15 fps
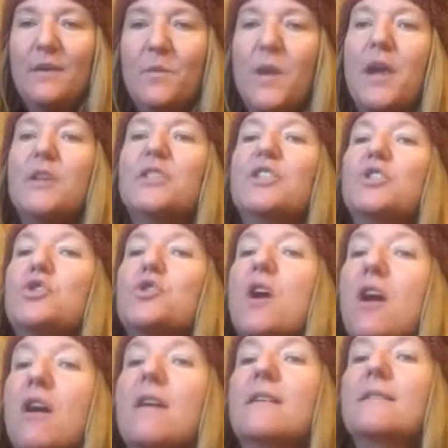We are
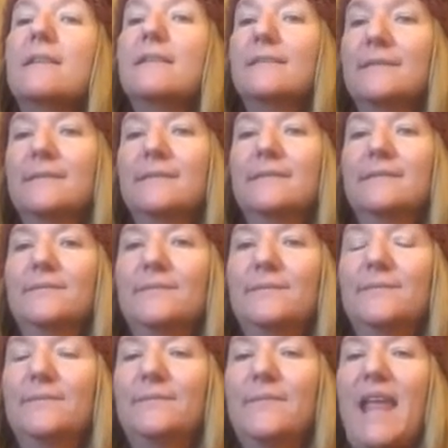strong
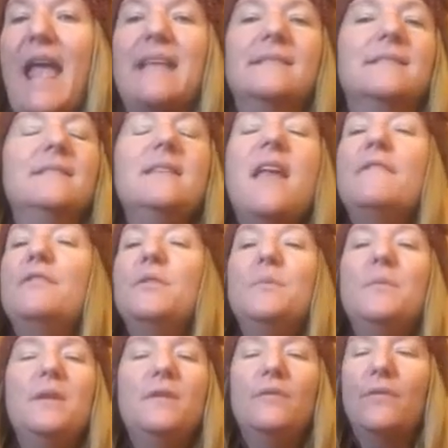as never
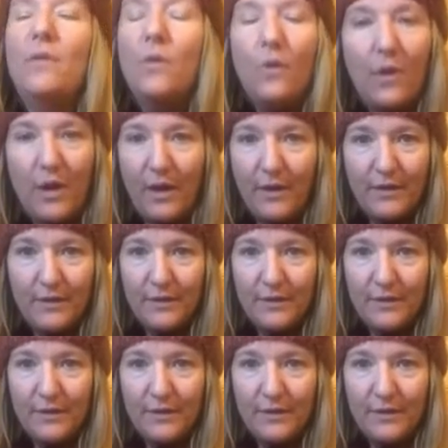before.